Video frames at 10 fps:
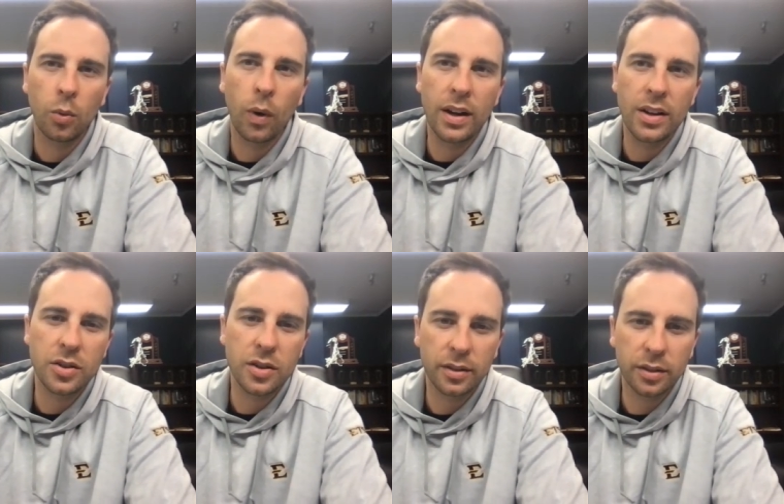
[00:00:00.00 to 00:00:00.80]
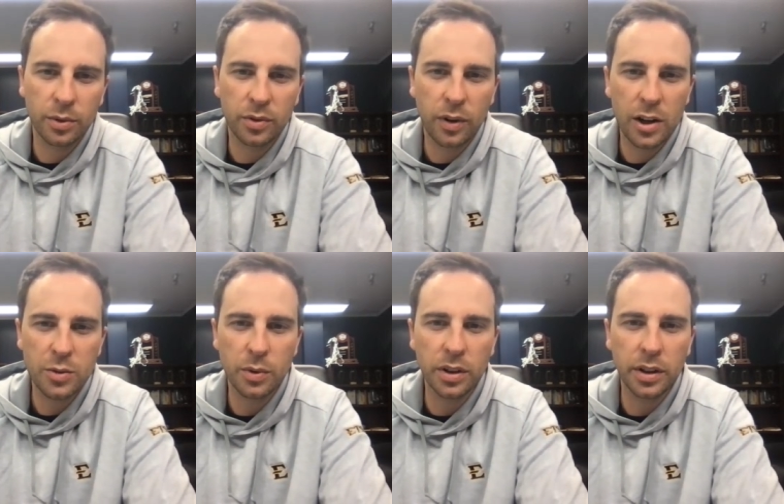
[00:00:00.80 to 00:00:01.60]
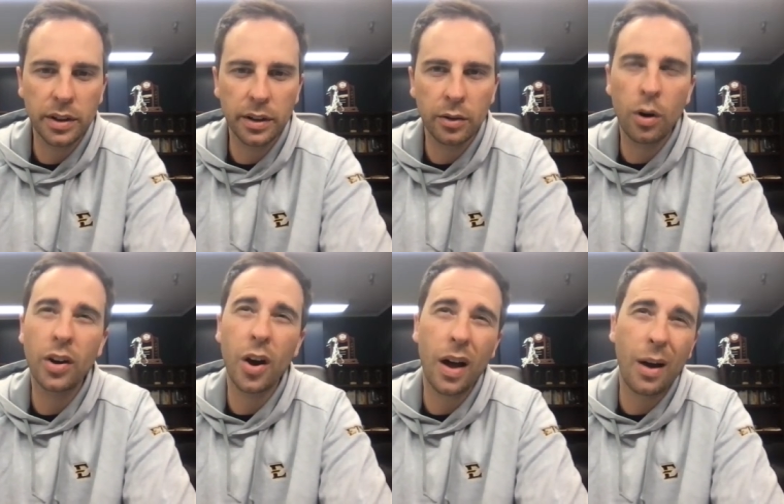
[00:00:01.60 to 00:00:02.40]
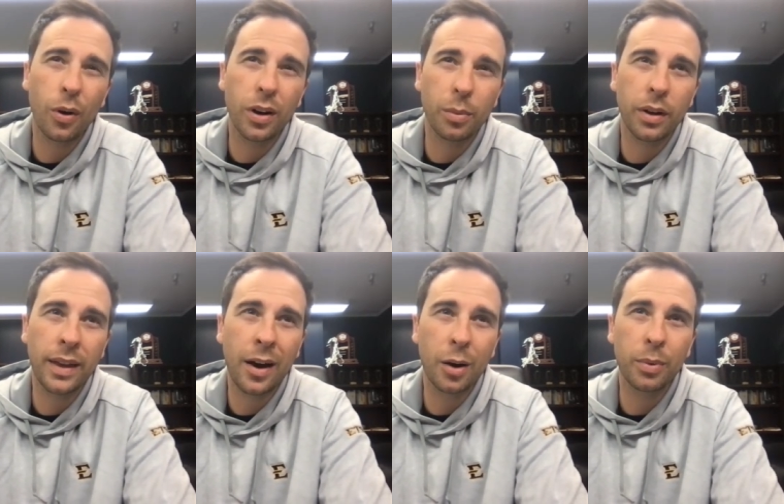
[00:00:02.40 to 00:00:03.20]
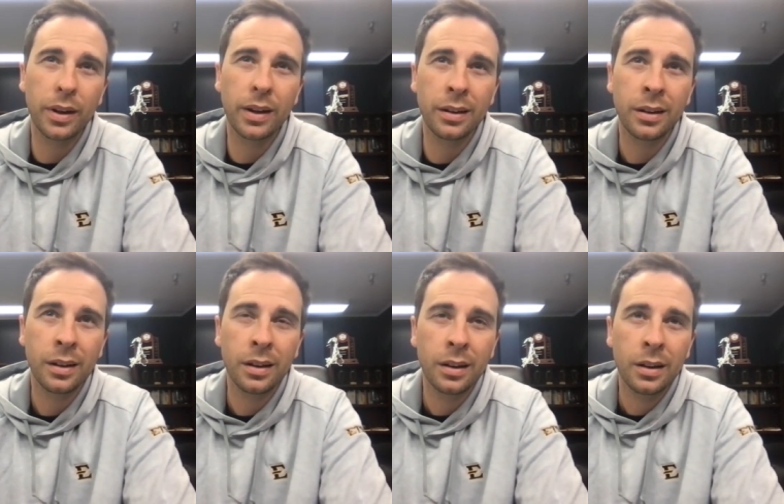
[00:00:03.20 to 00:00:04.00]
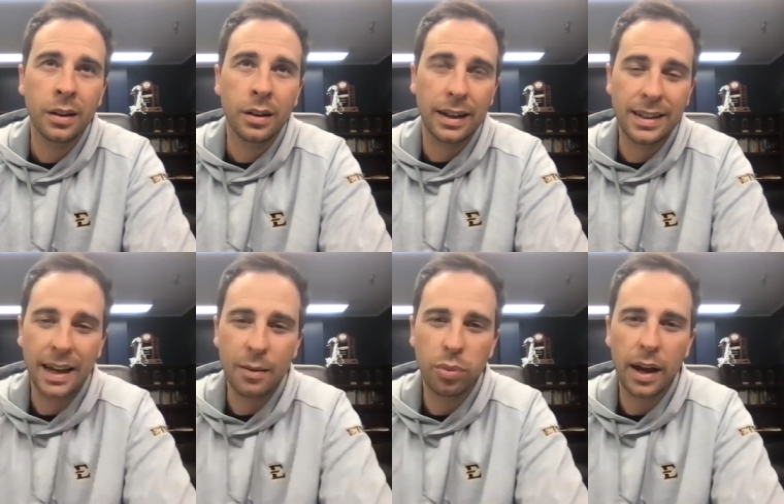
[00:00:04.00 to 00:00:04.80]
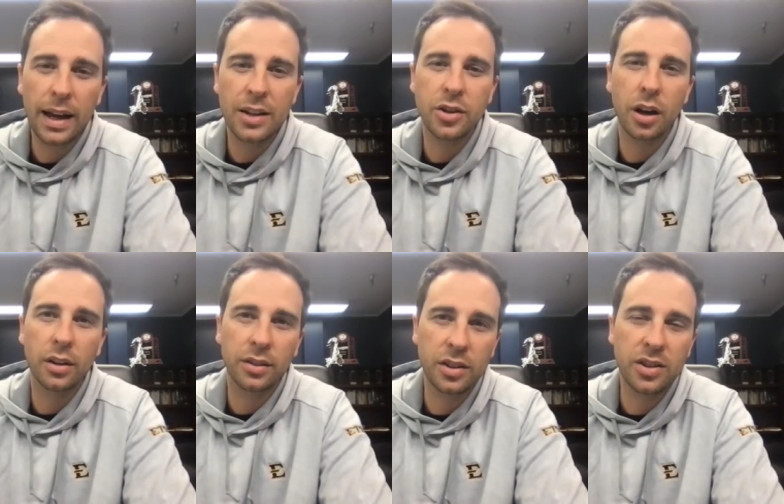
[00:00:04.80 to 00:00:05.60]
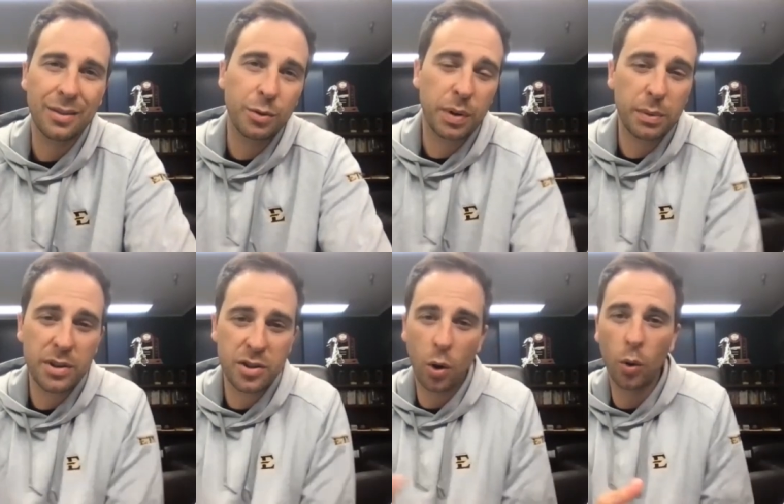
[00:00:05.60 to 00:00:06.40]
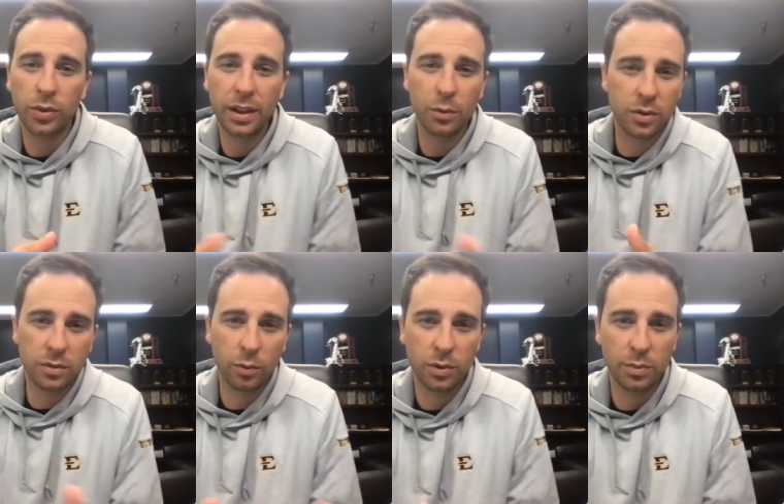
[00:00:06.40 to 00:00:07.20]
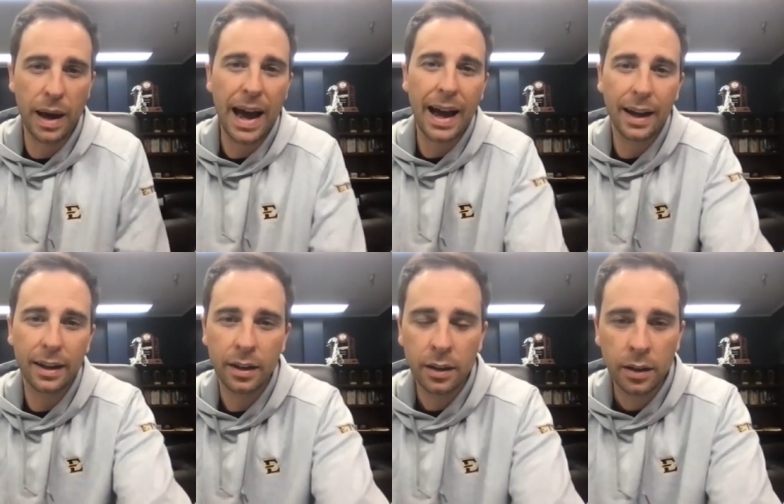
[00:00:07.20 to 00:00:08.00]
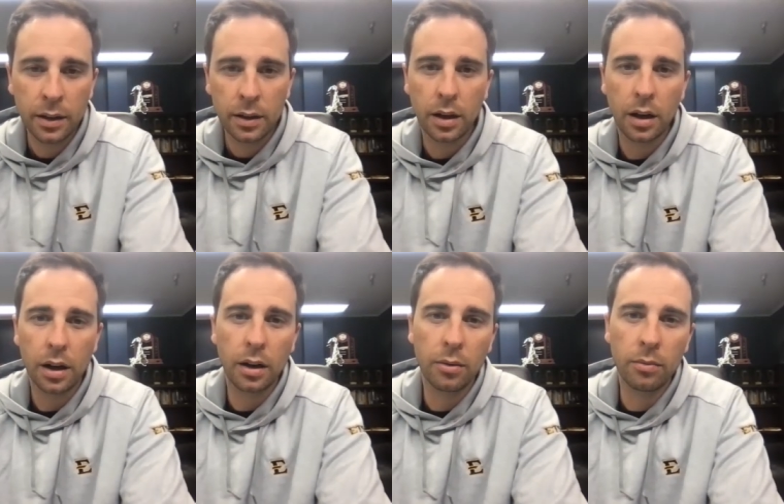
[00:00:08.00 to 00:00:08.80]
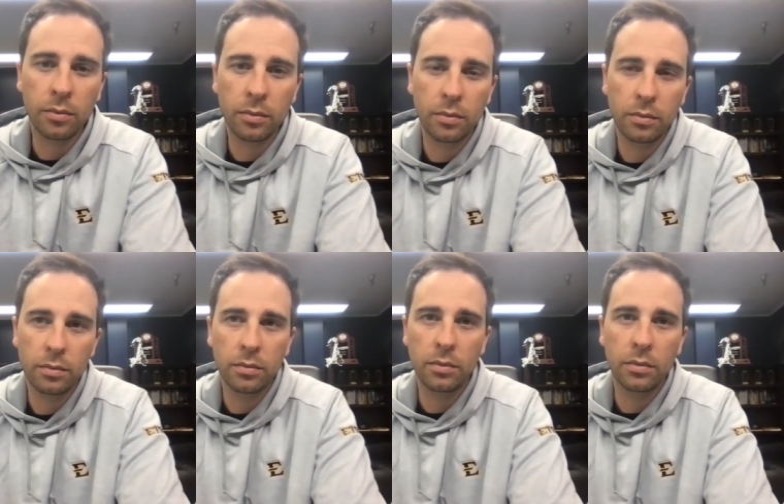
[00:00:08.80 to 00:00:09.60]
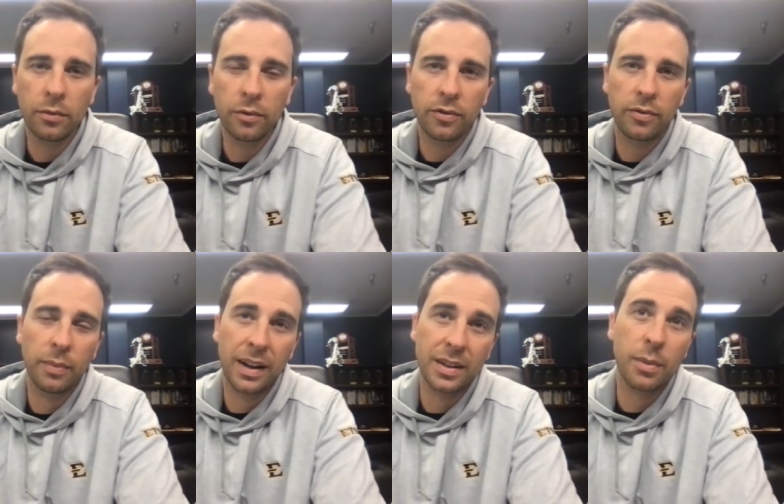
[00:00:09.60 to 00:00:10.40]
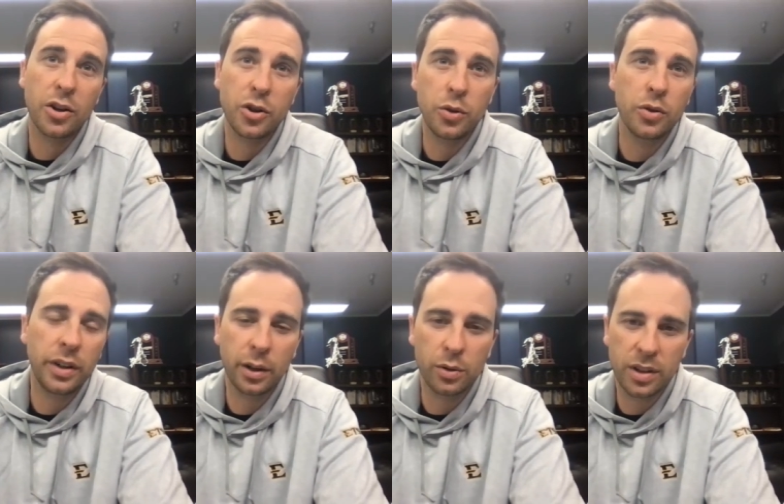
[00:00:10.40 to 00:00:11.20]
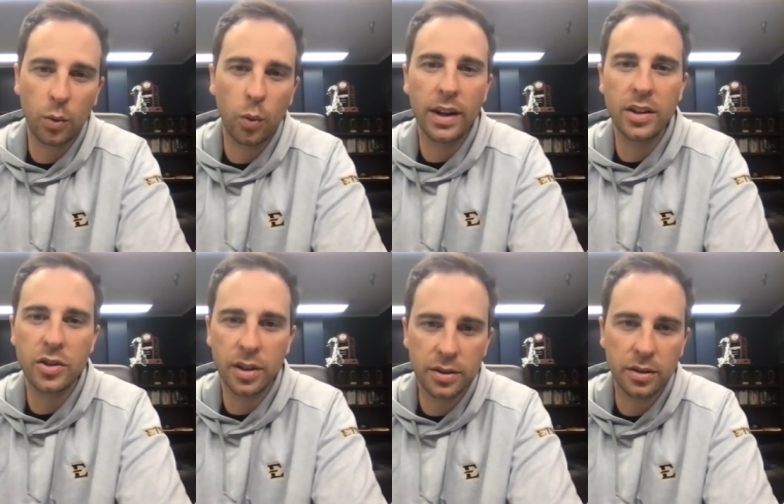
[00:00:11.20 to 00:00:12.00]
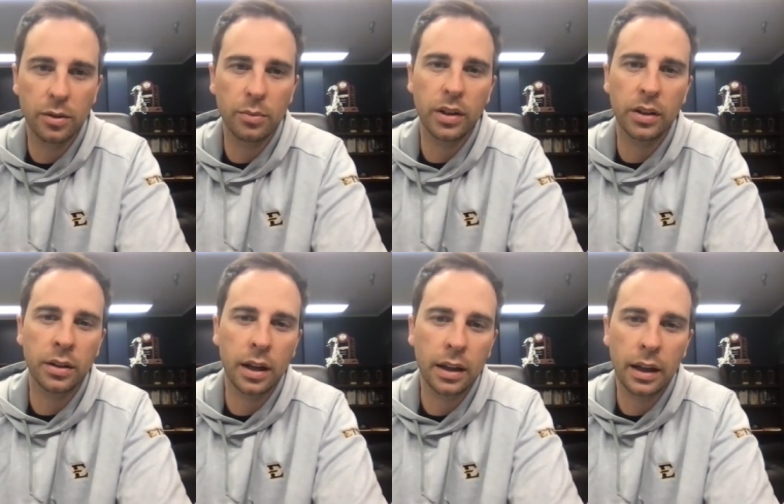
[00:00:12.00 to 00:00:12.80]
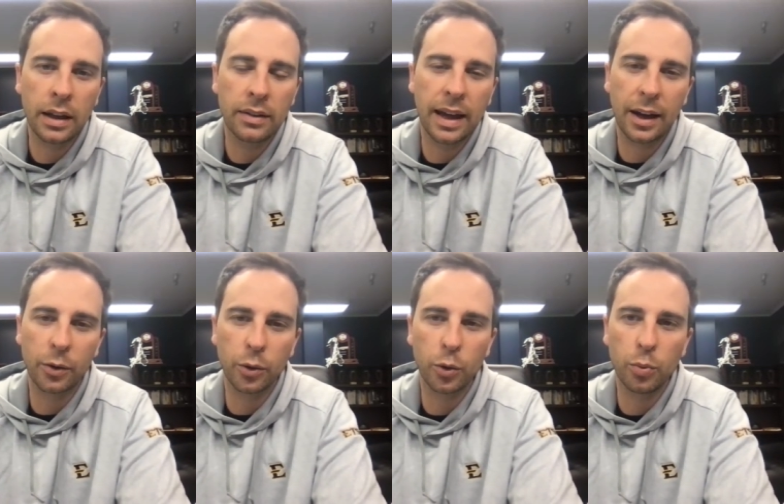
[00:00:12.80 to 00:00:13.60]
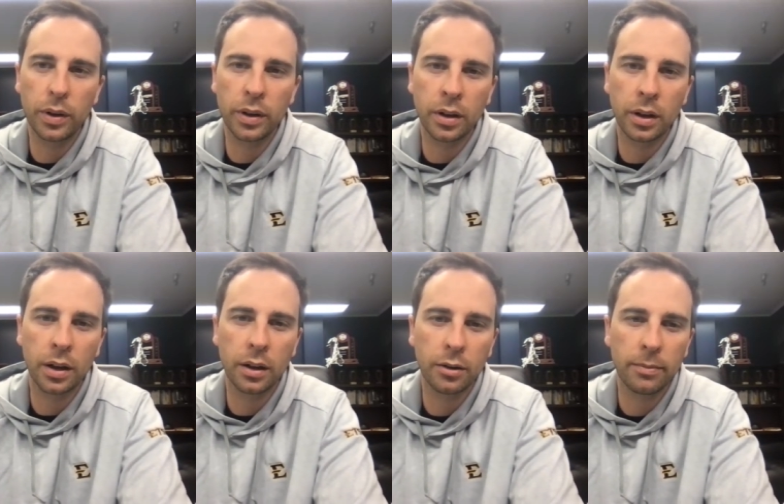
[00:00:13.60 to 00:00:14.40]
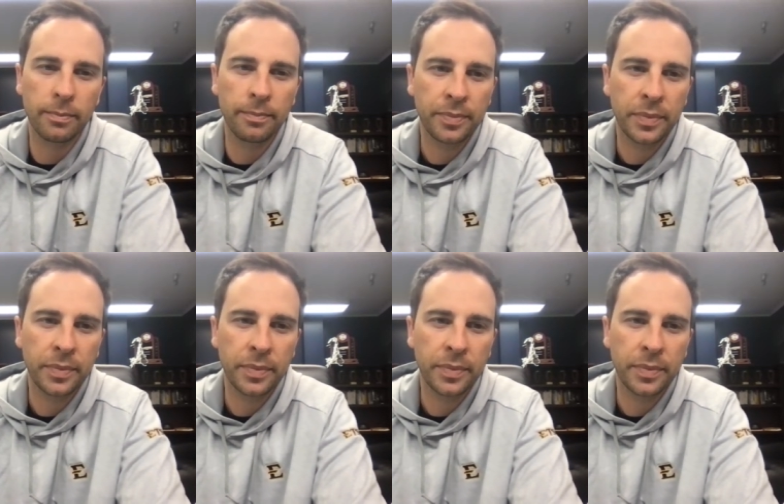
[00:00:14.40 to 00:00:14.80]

Wayne Chism's freshman year. Well, no, that wouldn't have been. That would have been like Dane Bradshaw, CJ. It was pretty much the whole team was was back. Um, my then my junior year was like Wayne Chism and and, and that group, and um,